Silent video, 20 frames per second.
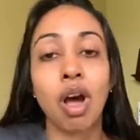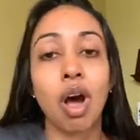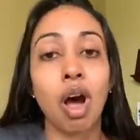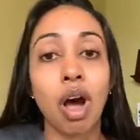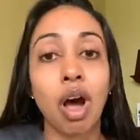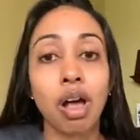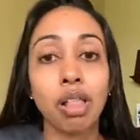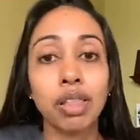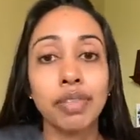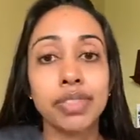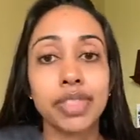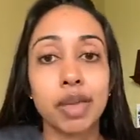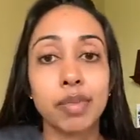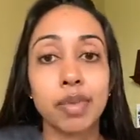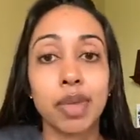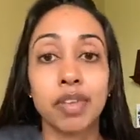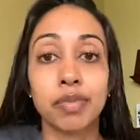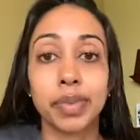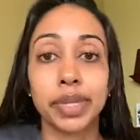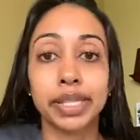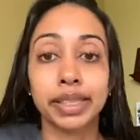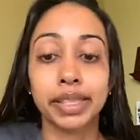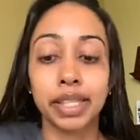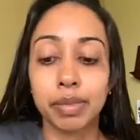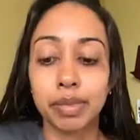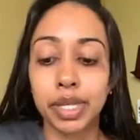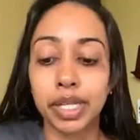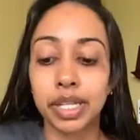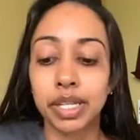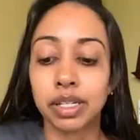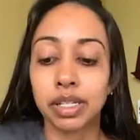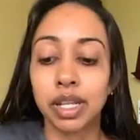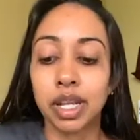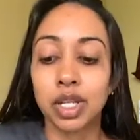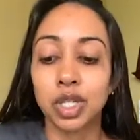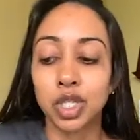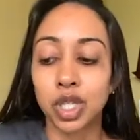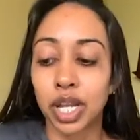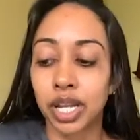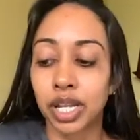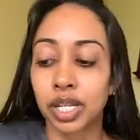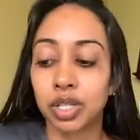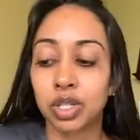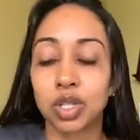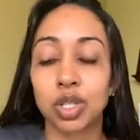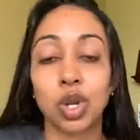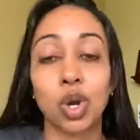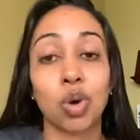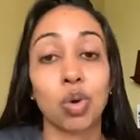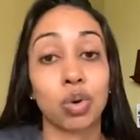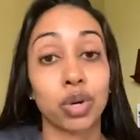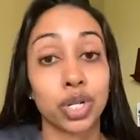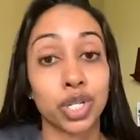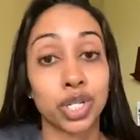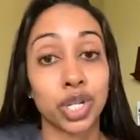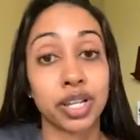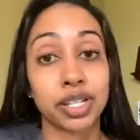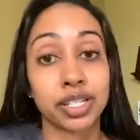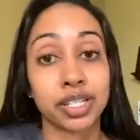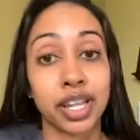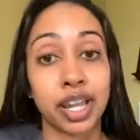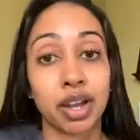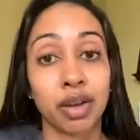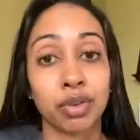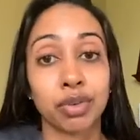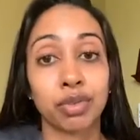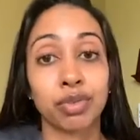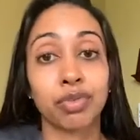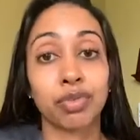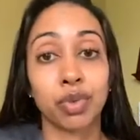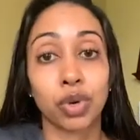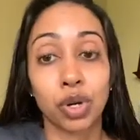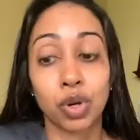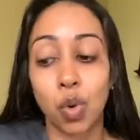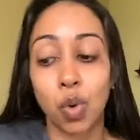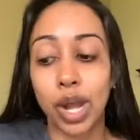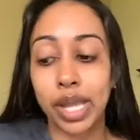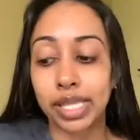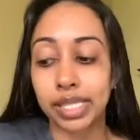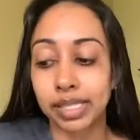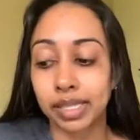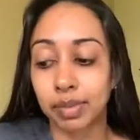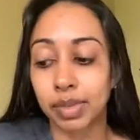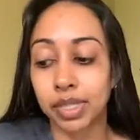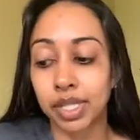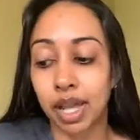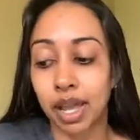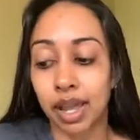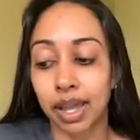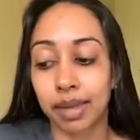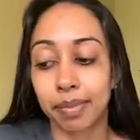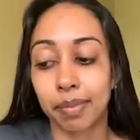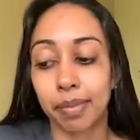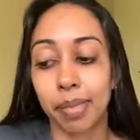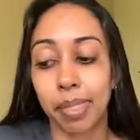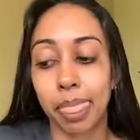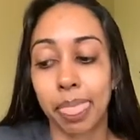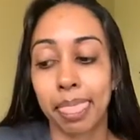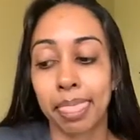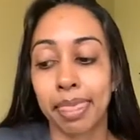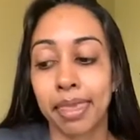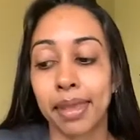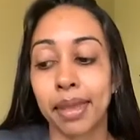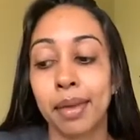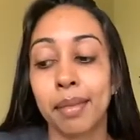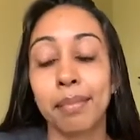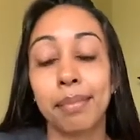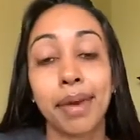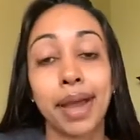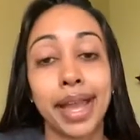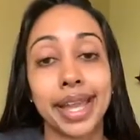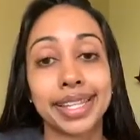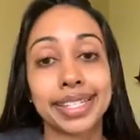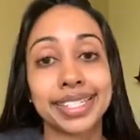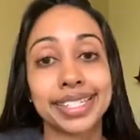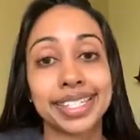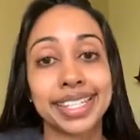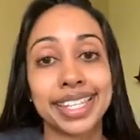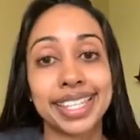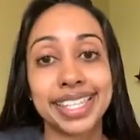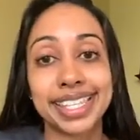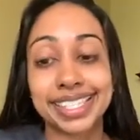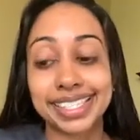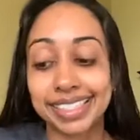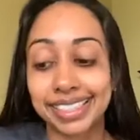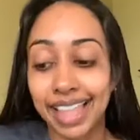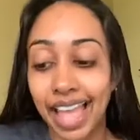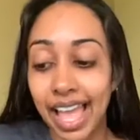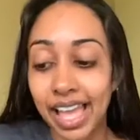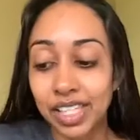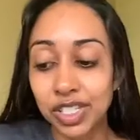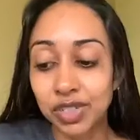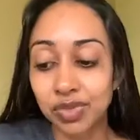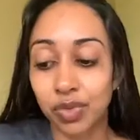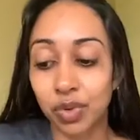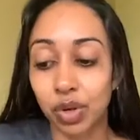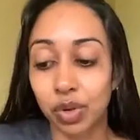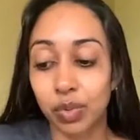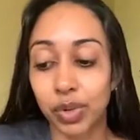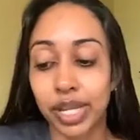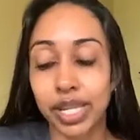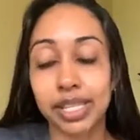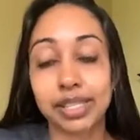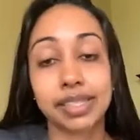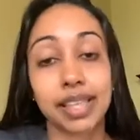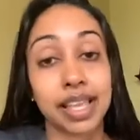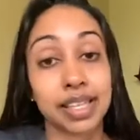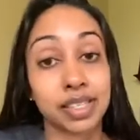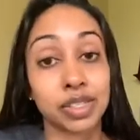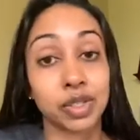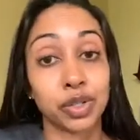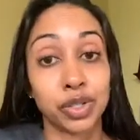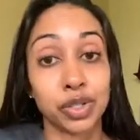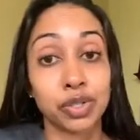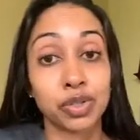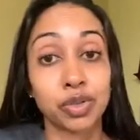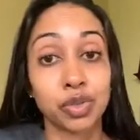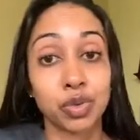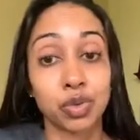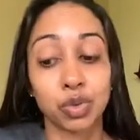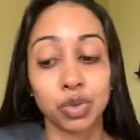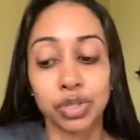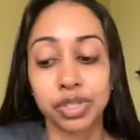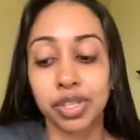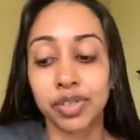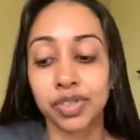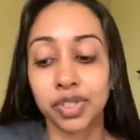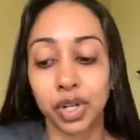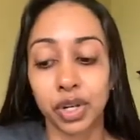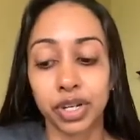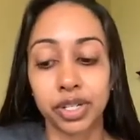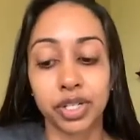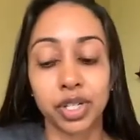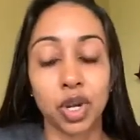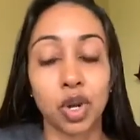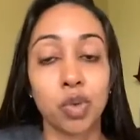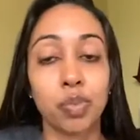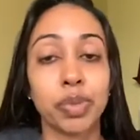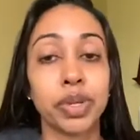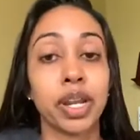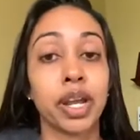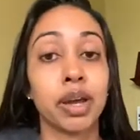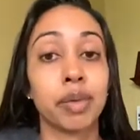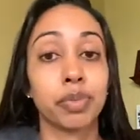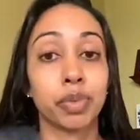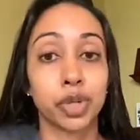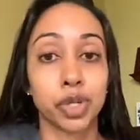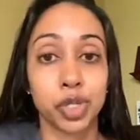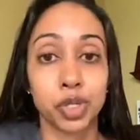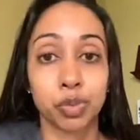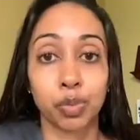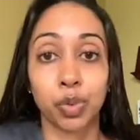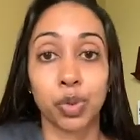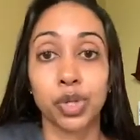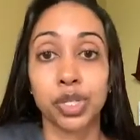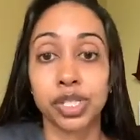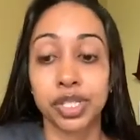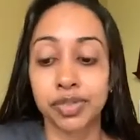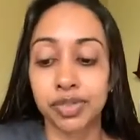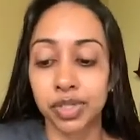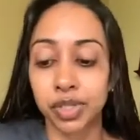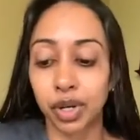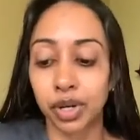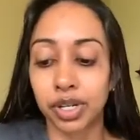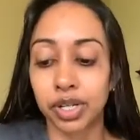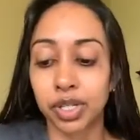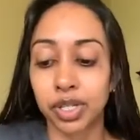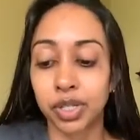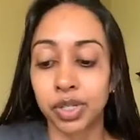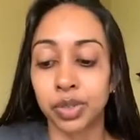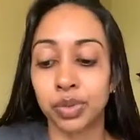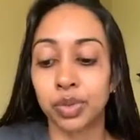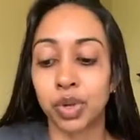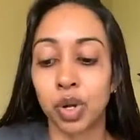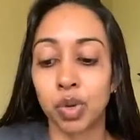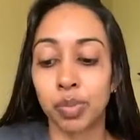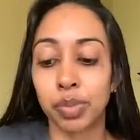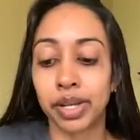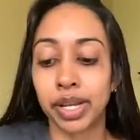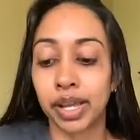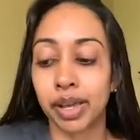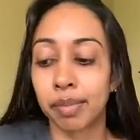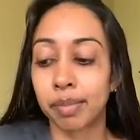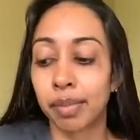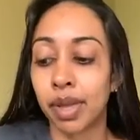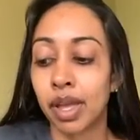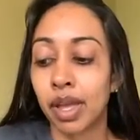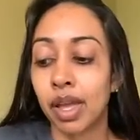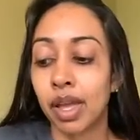all of them have been limited, changed, or shut down for quite some time. But in these last 4 weeks, as certain schools have started to open up or sports have started to open up,